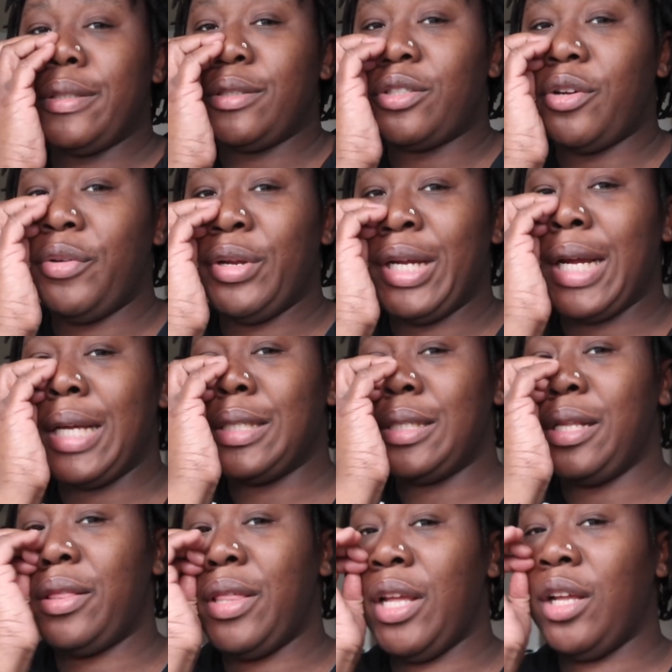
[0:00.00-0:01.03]
sorry guys,
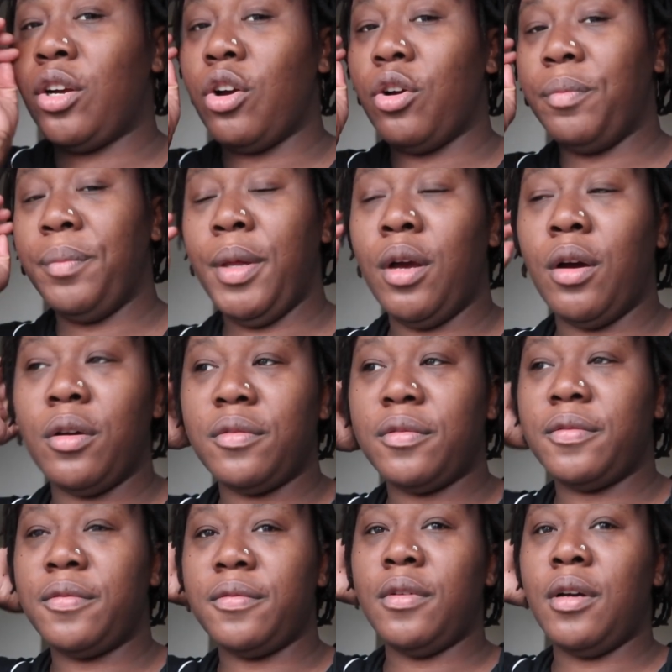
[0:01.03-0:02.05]
the thing cut me off.